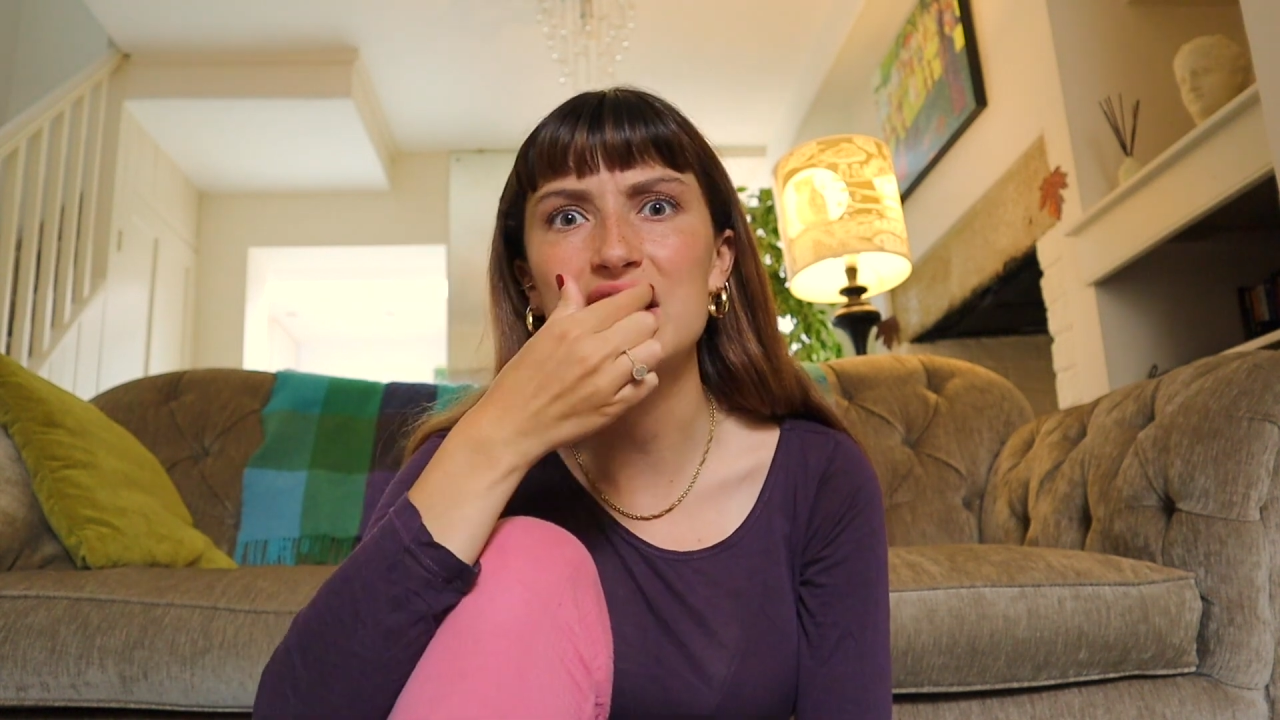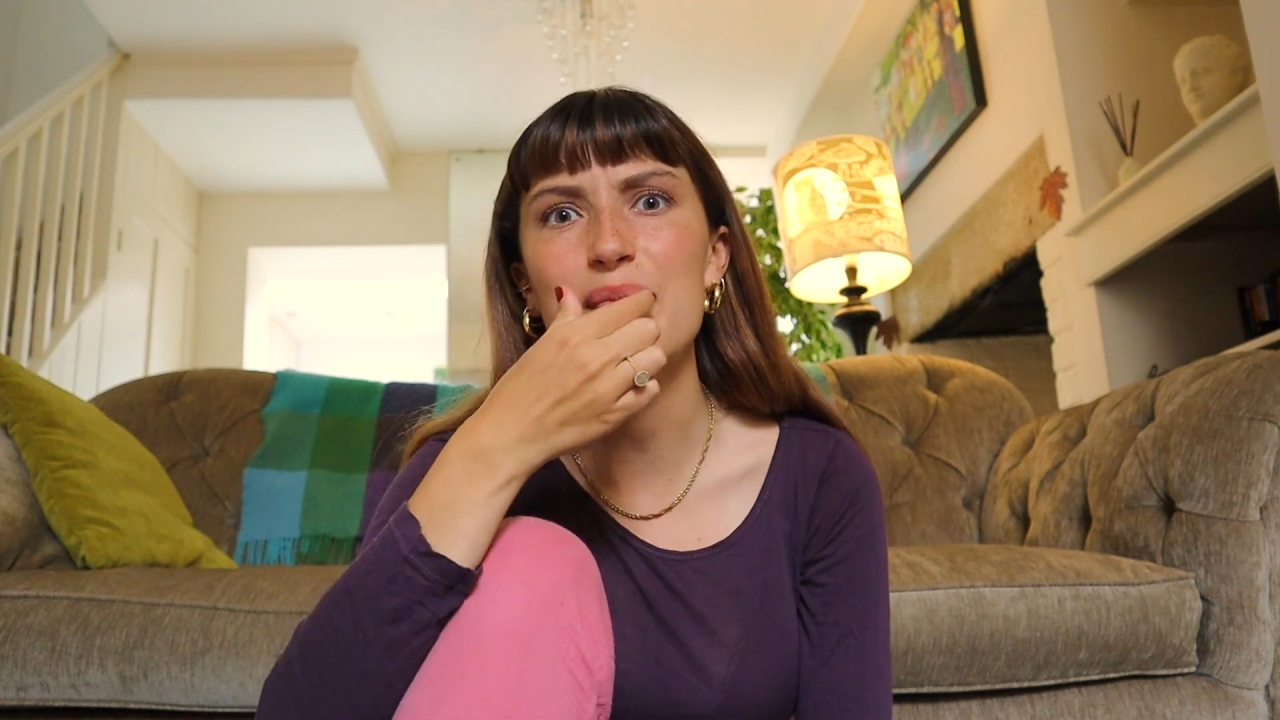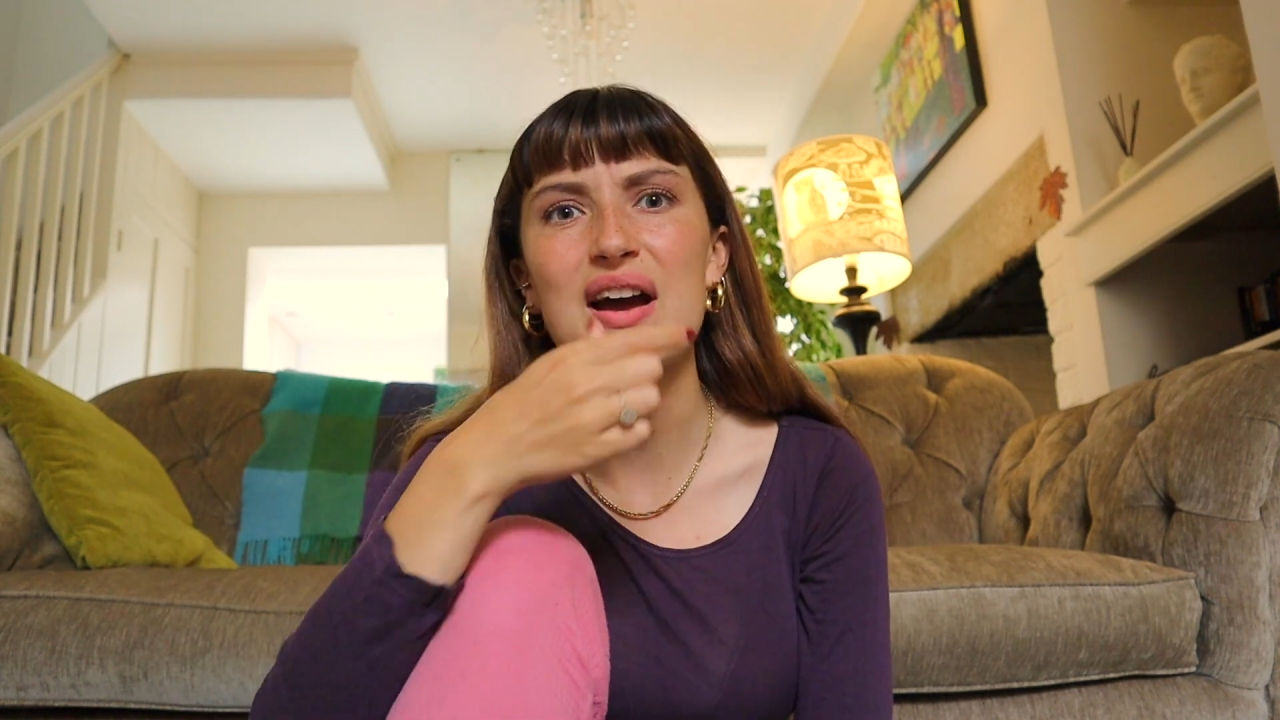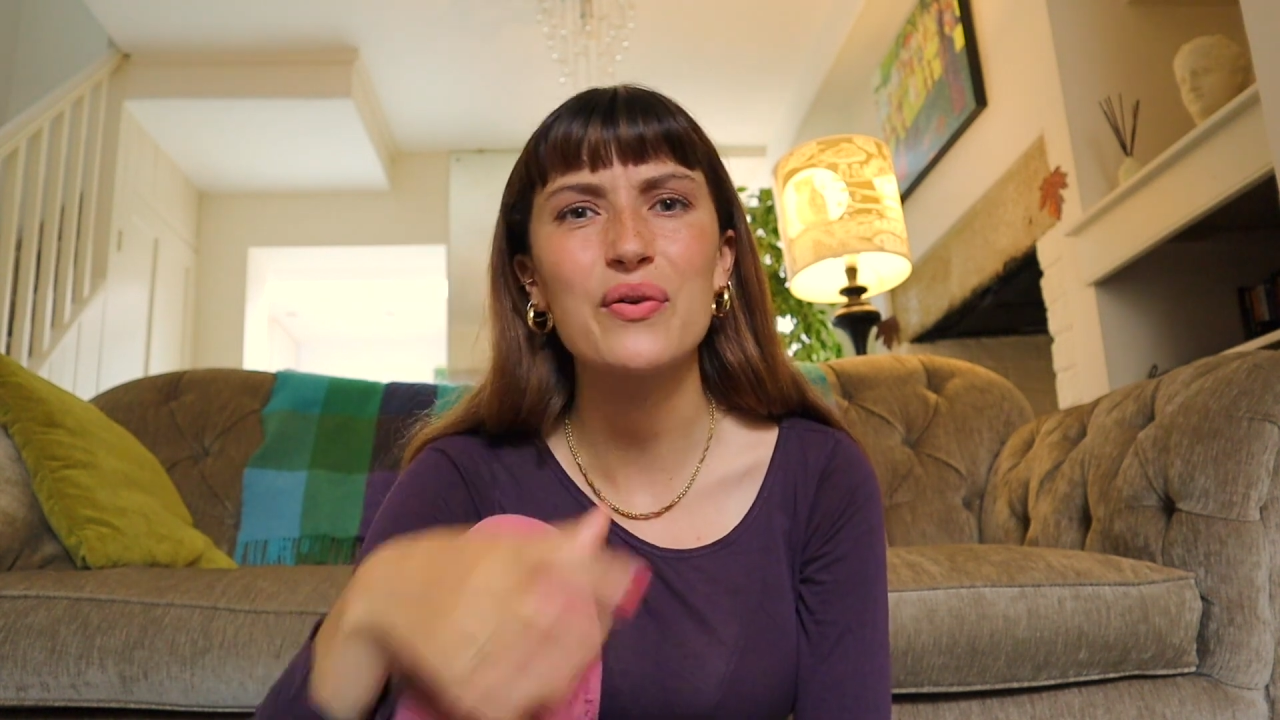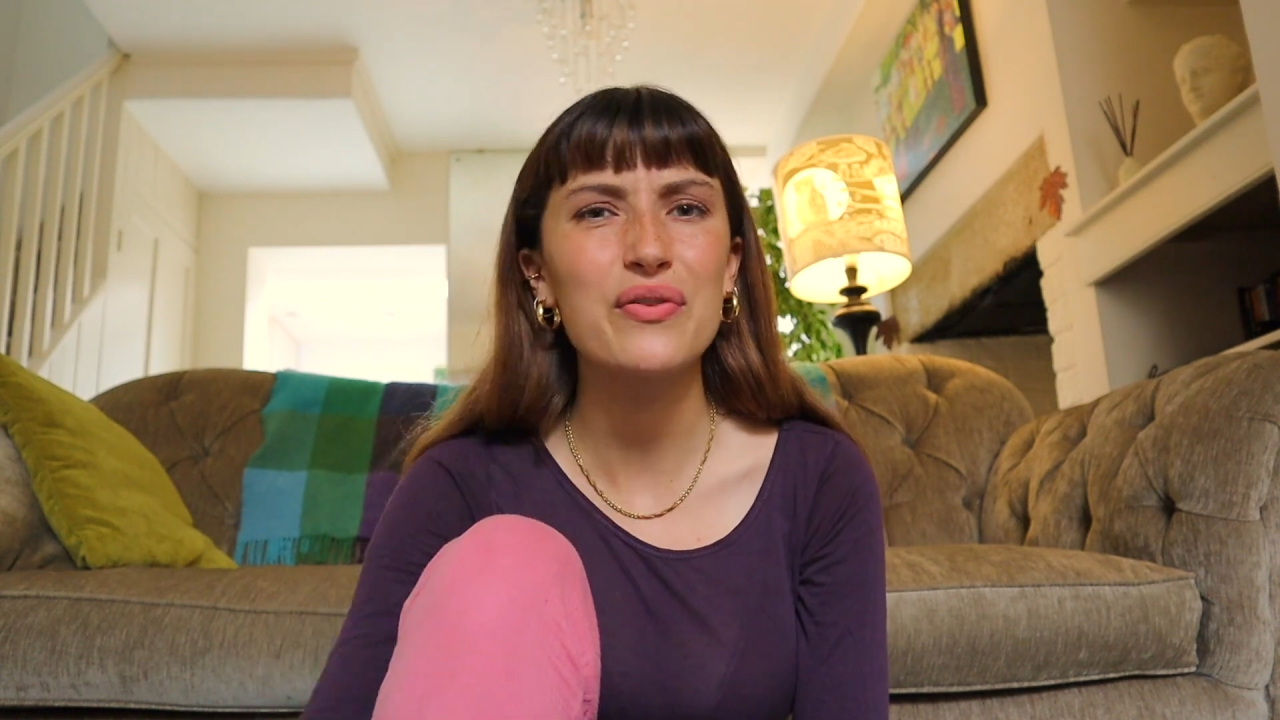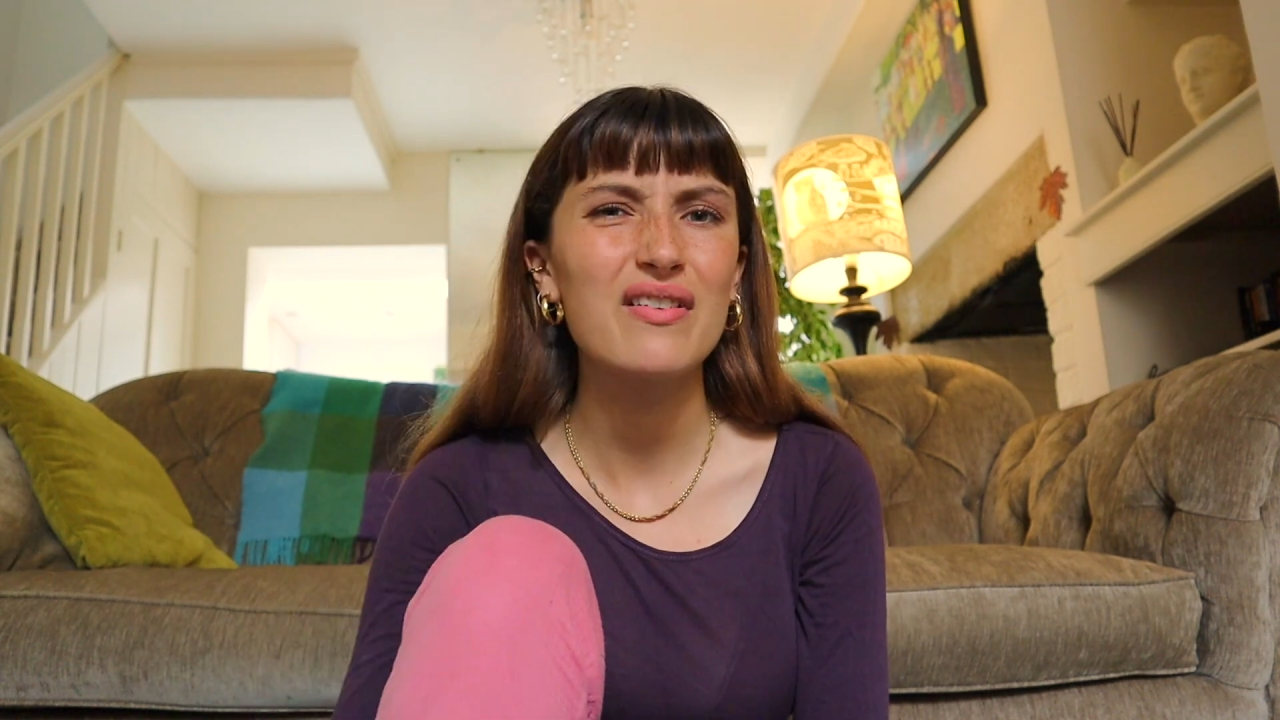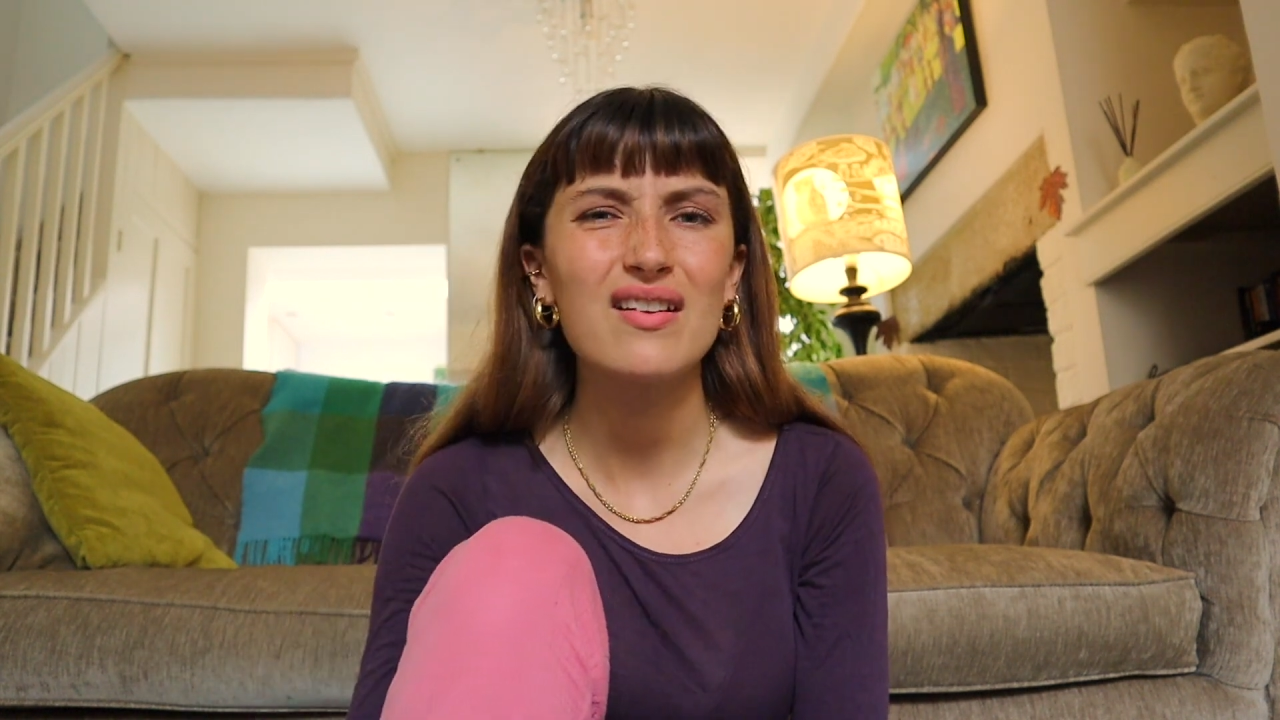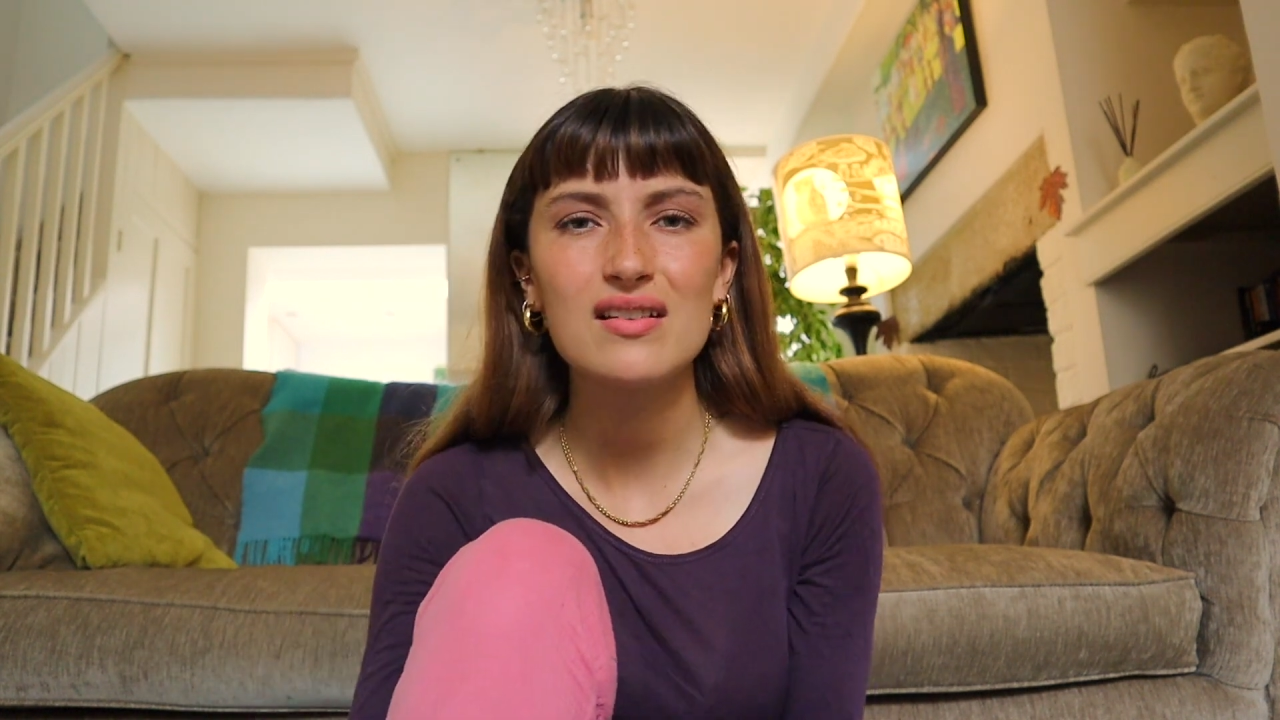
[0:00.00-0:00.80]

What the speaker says: your mouth.